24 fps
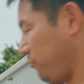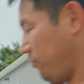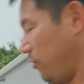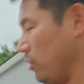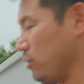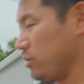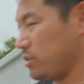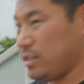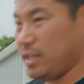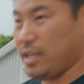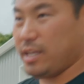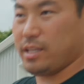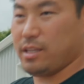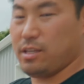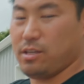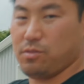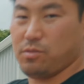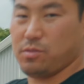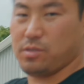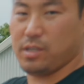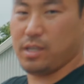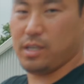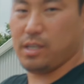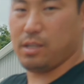first thing that you
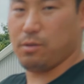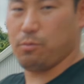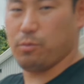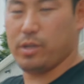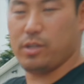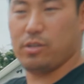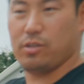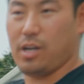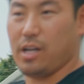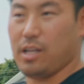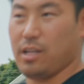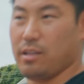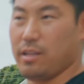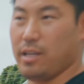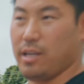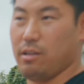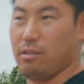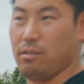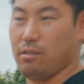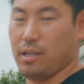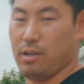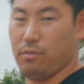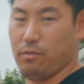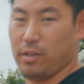see that we try to nail
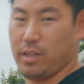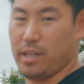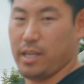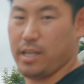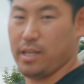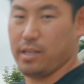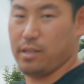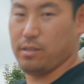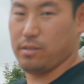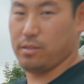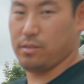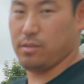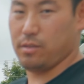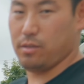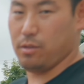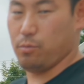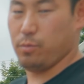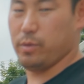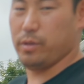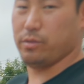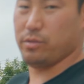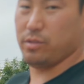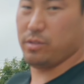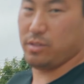on everything is the
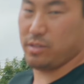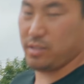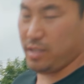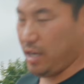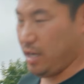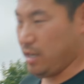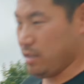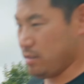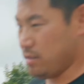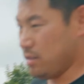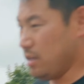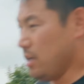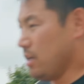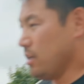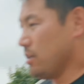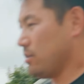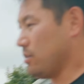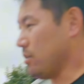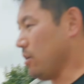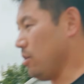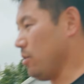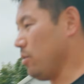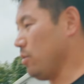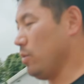wheels and stance.
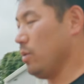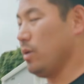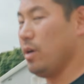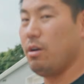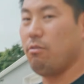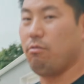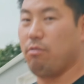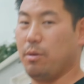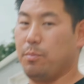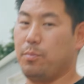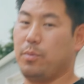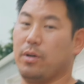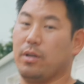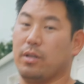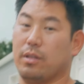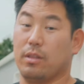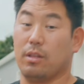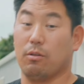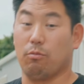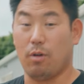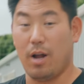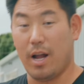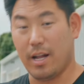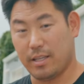So we put
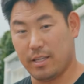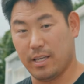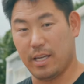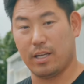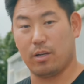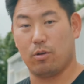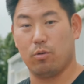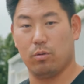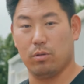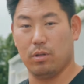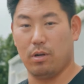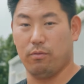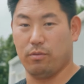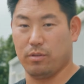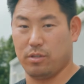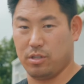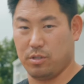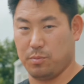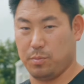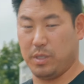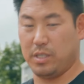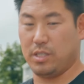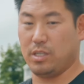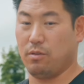the RideTech coilover
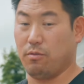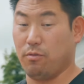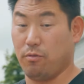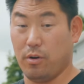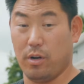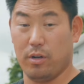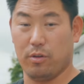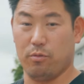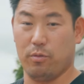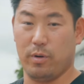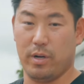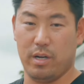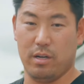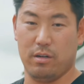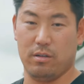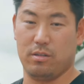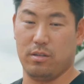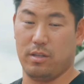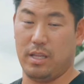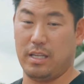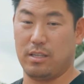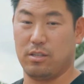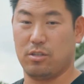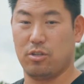suspension front and rear, so that's